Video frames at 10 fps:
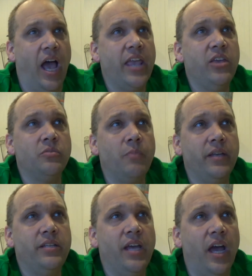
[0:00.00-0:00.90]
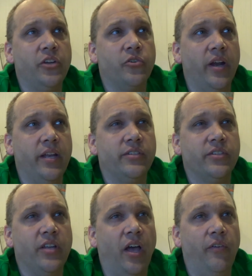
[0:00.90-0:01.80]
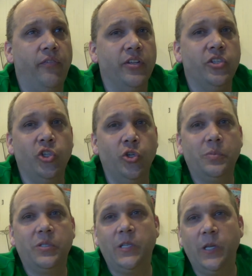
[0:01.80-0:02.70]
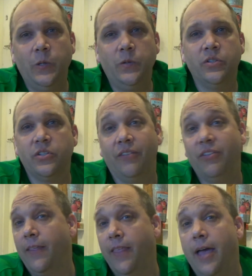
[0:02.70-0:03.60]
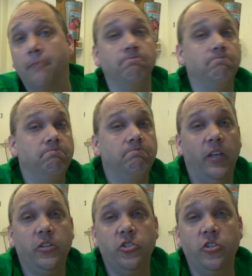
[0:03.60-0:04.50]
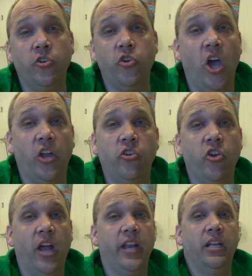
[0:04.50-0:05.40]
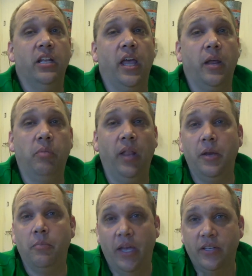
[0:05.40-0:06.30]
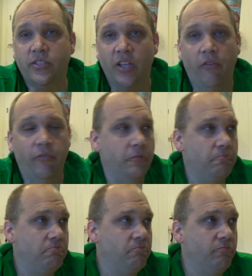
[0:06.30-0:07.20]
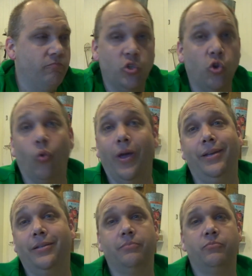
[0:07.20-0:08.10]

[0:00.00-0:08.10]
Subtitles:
I use my dehydrated stuff in soups, stews, and stuff like that. You're not eating like plain by itself, and it's great.